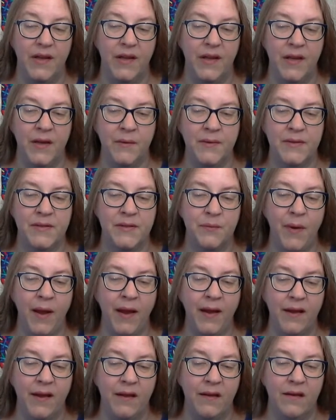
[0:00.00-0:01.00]
It was
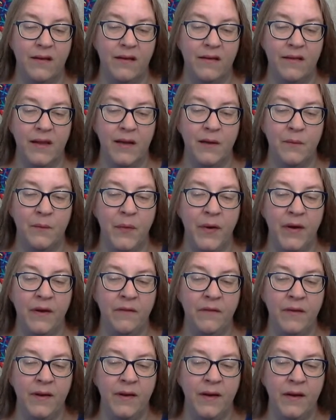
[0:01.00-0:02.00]
reckoned that
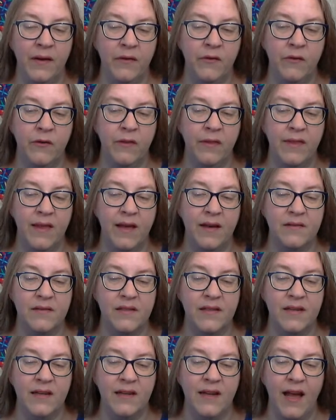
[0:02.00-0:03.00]
above a hundred
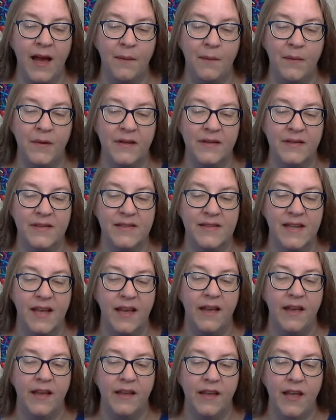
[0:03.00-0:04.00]
thousand inhabitants
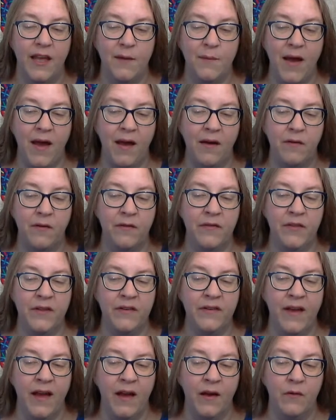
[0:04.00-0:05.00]
came out of the
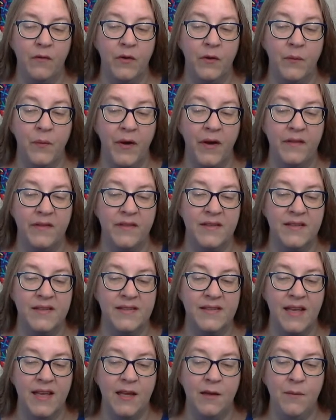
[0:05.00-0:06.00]
town upon the
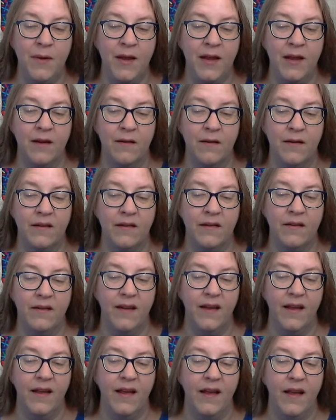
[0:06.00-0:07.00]
same errand,
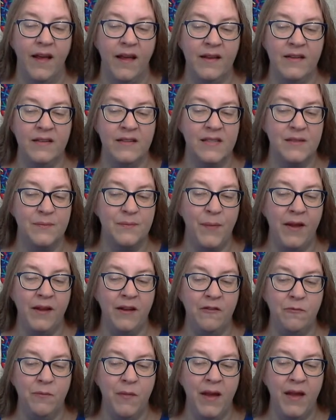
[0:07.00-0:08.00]
and in spite
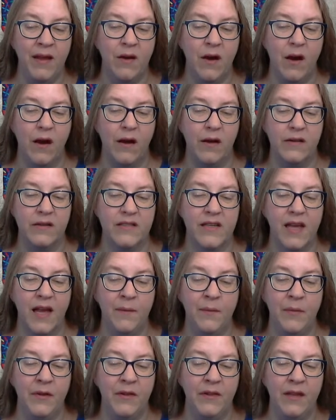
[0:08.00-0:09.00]
of my guards, I
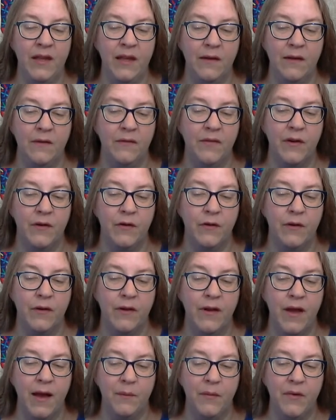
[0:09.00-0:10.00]
believe there could
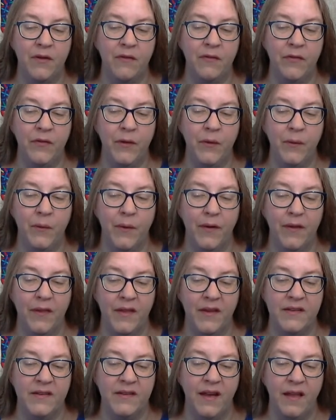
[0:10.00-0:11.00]
not be fewer
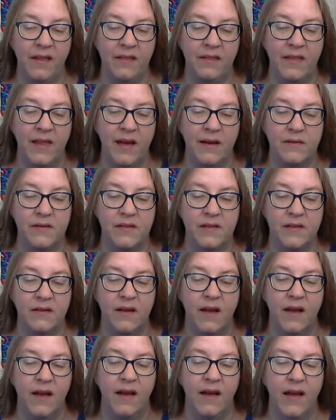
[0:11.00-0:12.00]
than ten thousand
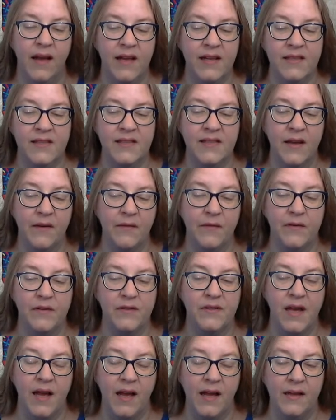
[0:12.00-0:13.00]
at several
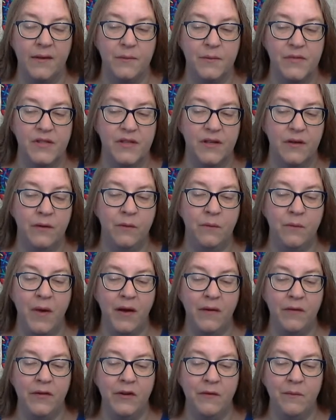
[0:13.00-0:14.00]
times, who
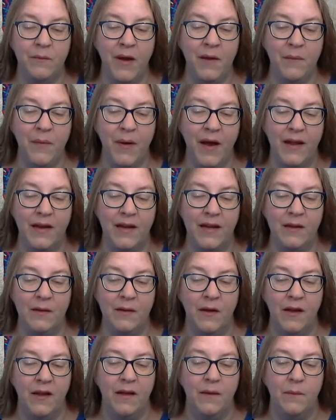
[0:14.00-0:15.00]
mounted my body
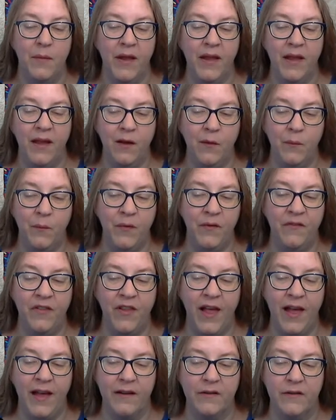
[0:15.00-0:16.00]
by help of
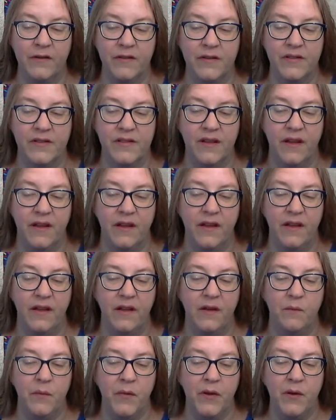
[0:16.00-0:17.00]
ladders.
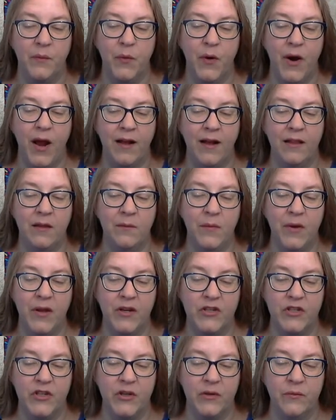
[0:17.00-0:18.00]
But a
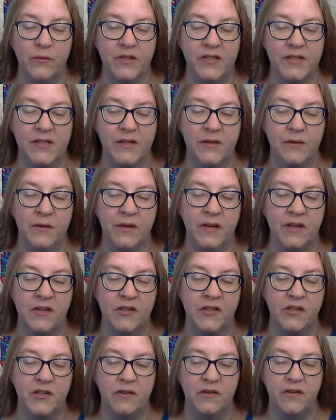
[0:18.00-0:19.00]
proclamation was soon
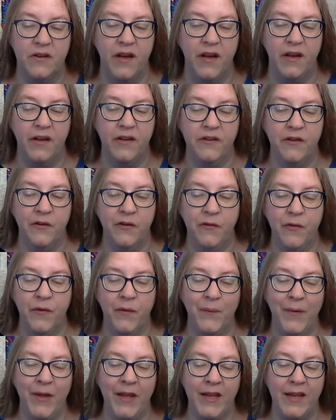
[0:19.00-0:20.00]
issued to
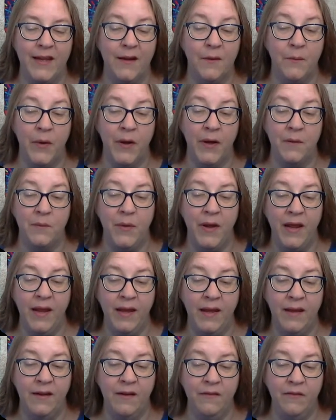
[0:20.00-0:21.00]
forbid it upon
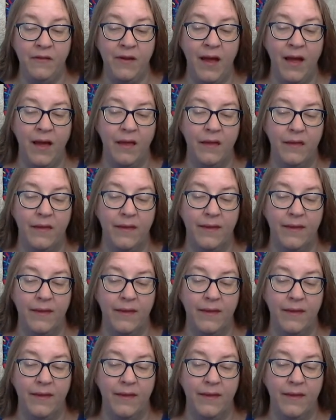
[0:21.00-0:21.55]
pain of death,